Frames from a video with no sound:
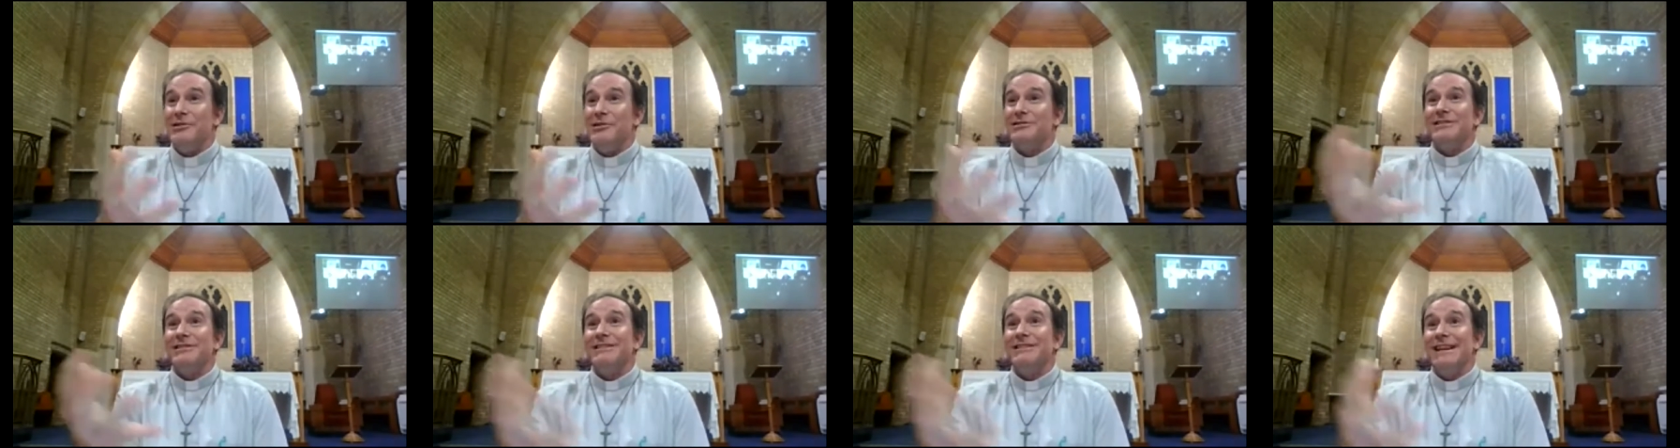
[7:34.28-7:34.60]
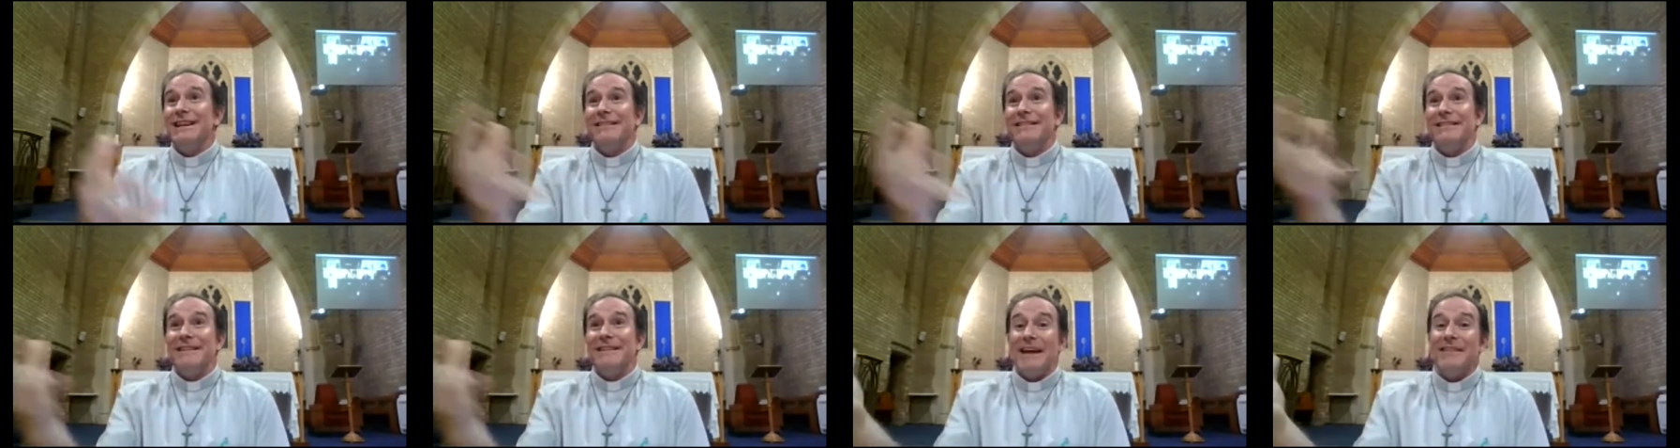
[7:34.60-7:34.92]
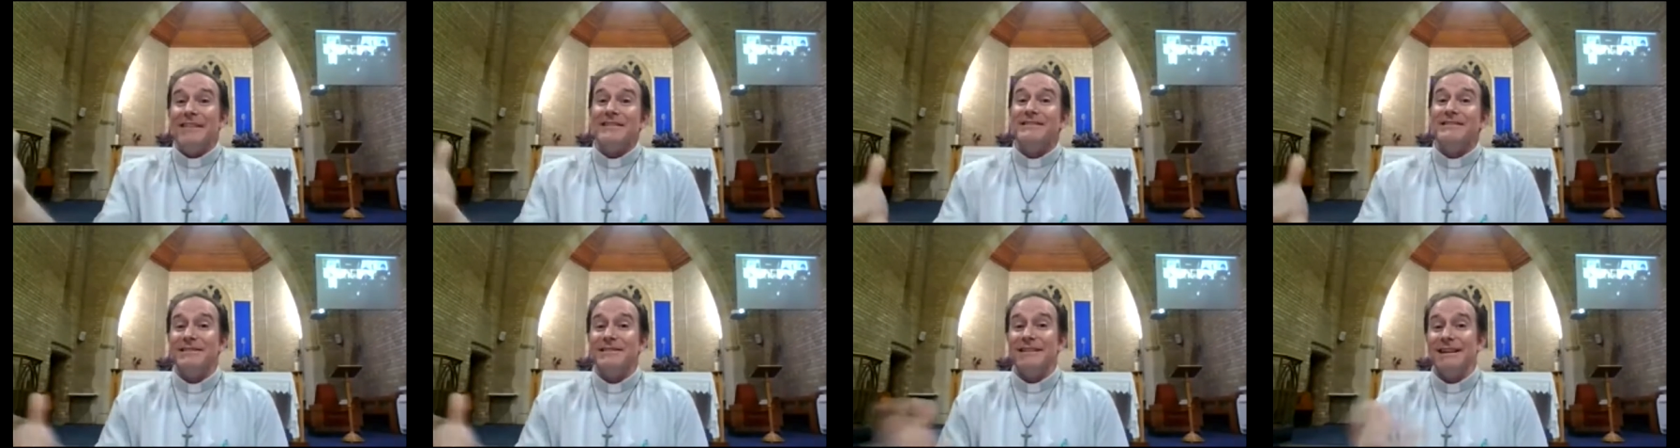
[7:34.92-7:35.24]
not to let the
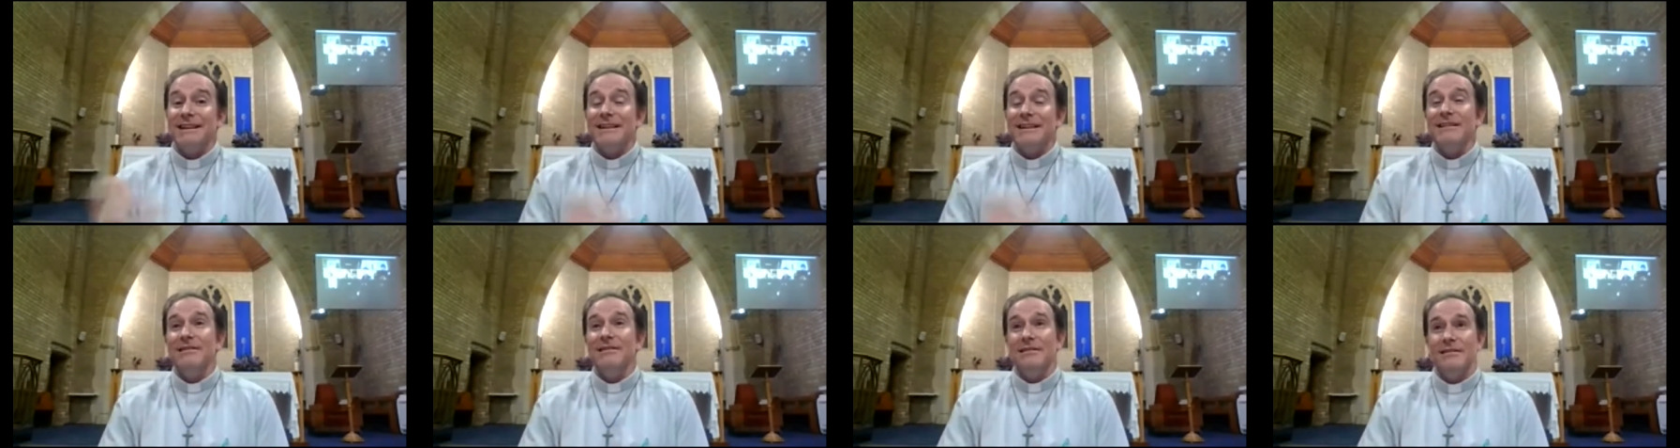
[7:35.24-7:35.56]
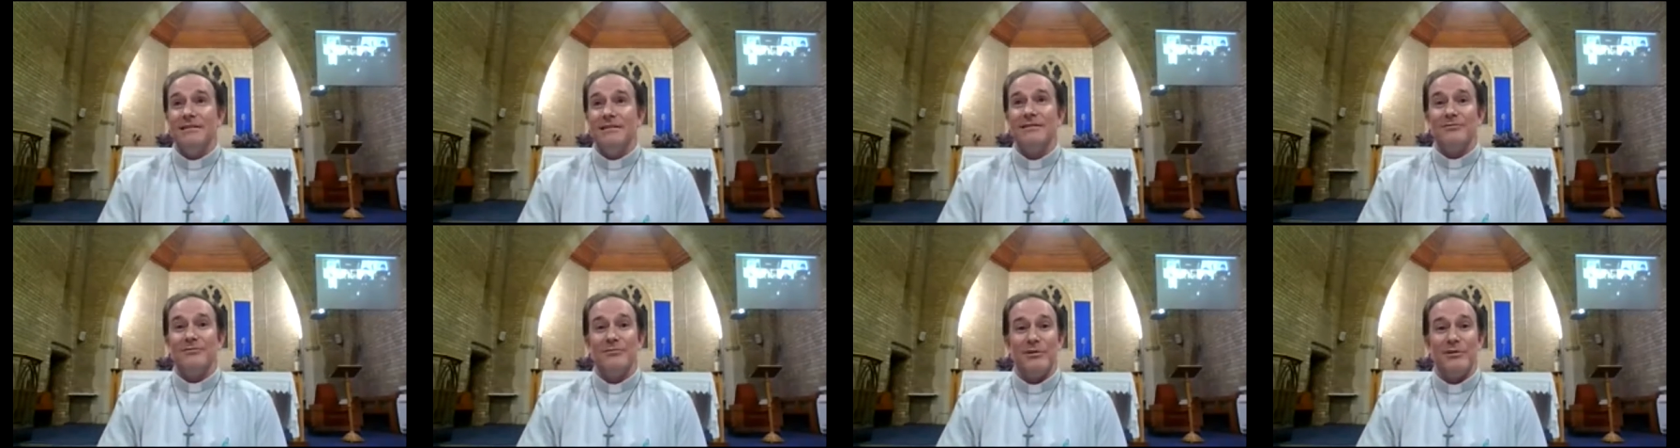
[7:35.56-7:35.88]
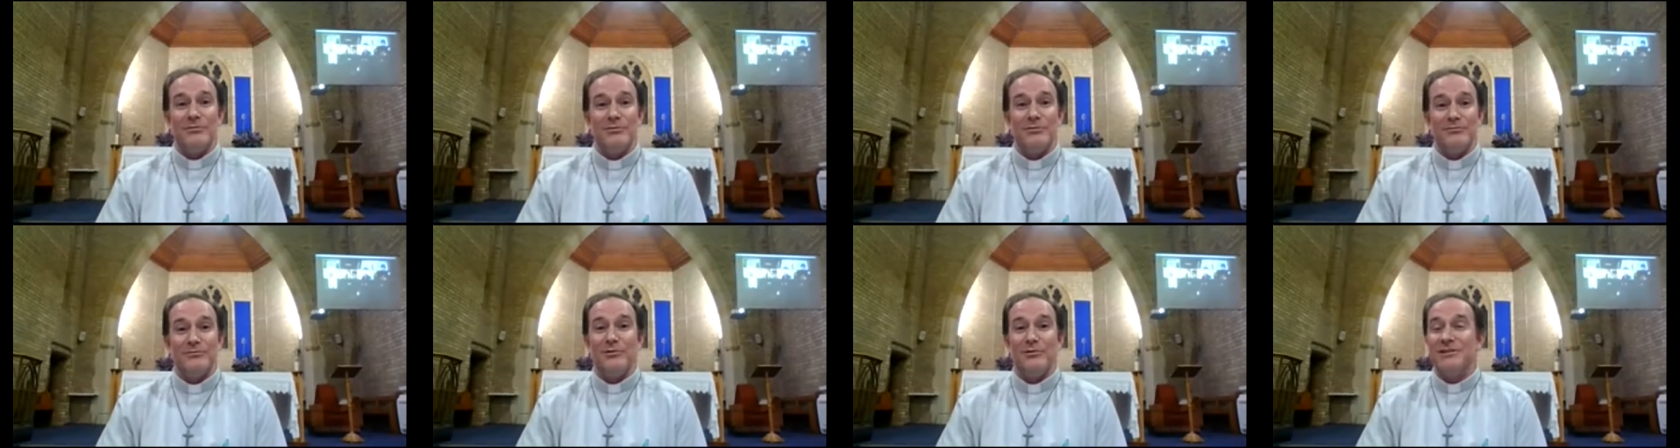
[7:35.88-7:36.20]
others see
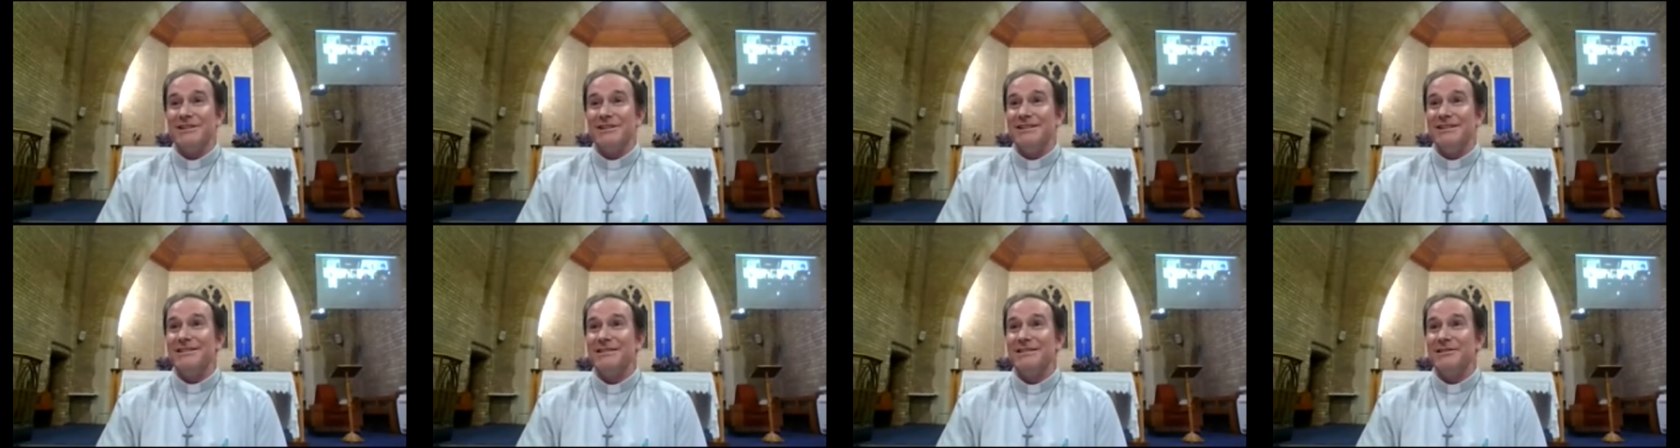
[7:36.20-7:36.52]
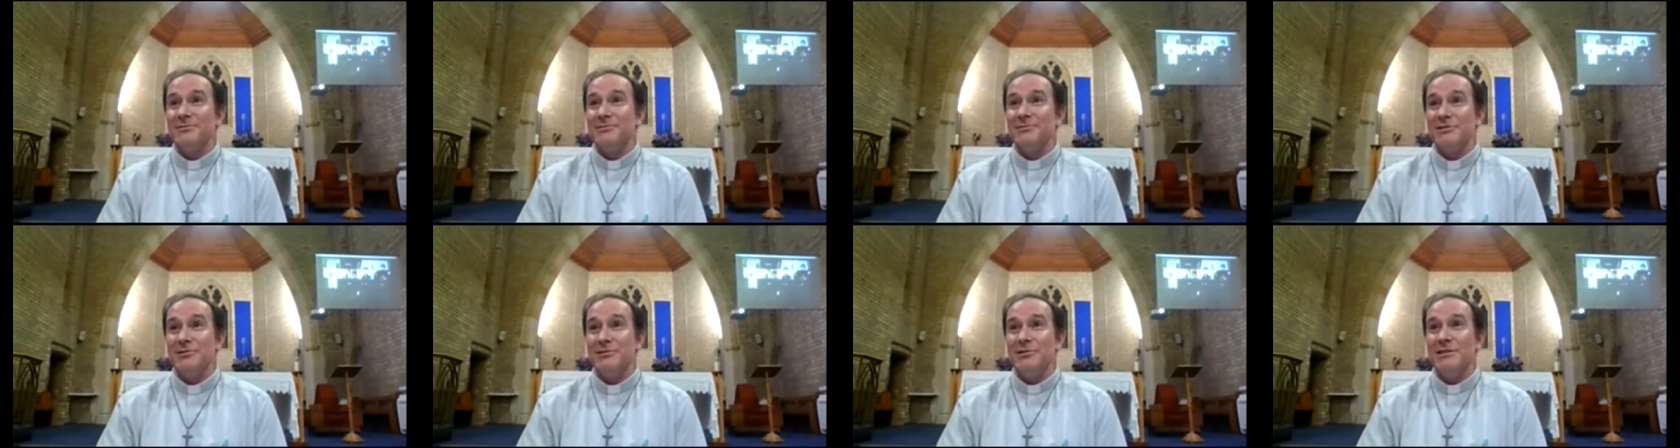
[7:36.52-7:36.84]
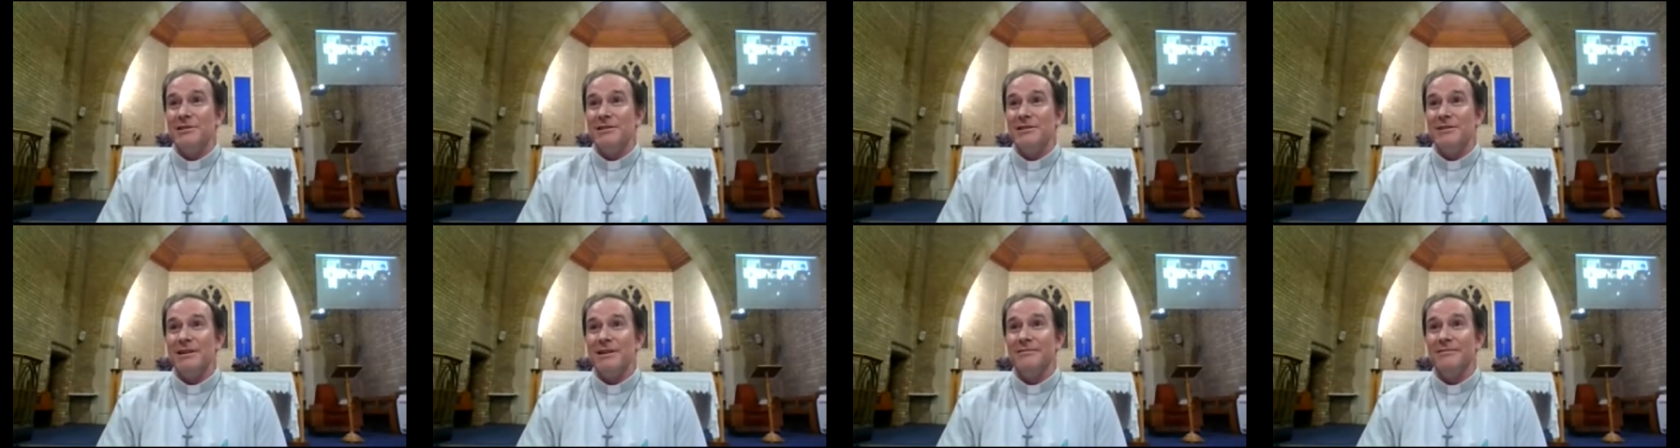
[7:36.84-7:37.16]
what Jesus was
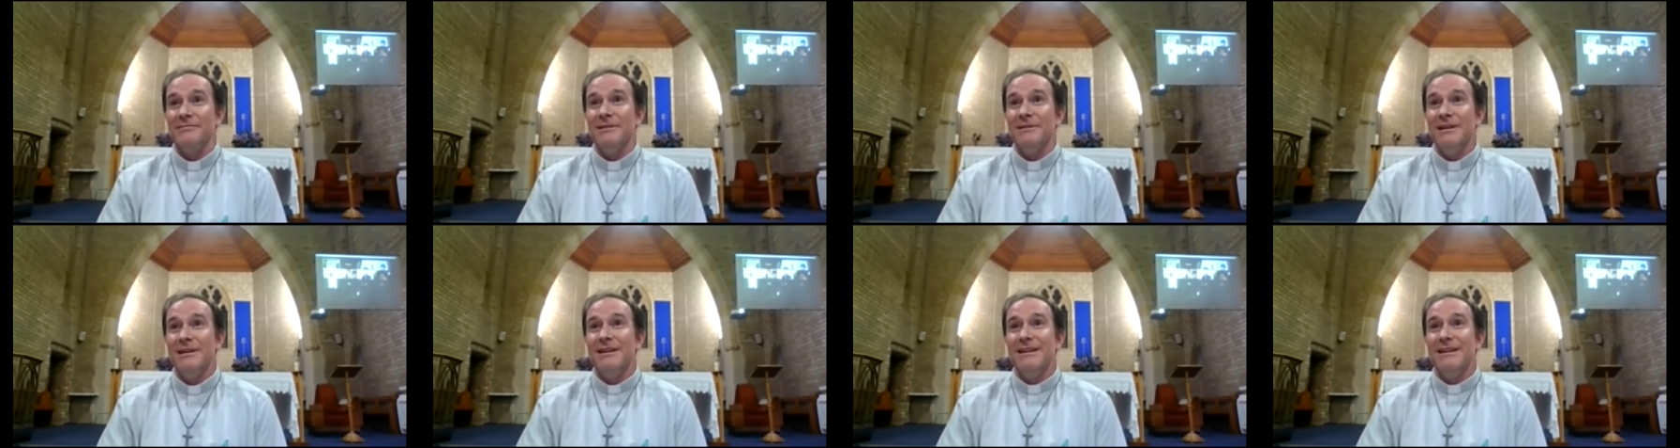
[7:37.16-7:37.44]
talking about.